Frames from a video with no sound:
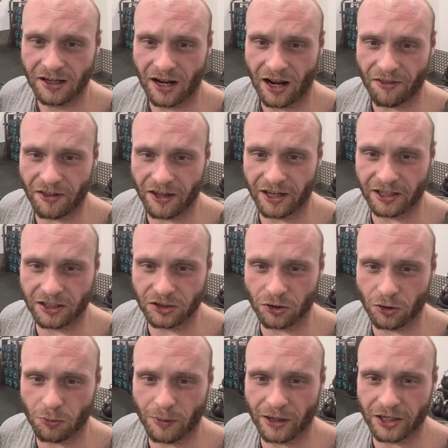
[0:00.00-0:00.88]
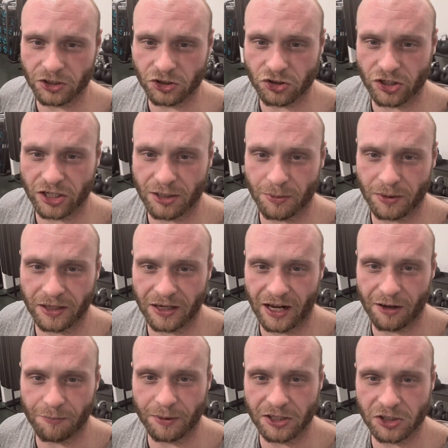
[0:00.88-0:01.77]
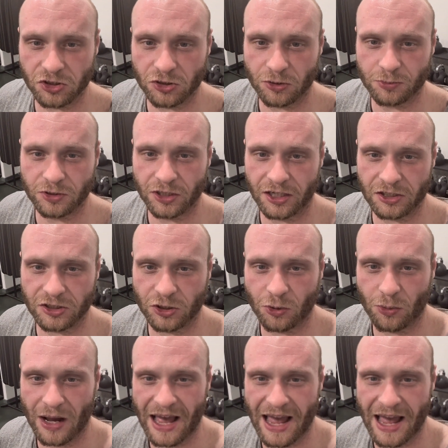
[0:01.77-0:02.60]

and the inhumane treatment I've been subject to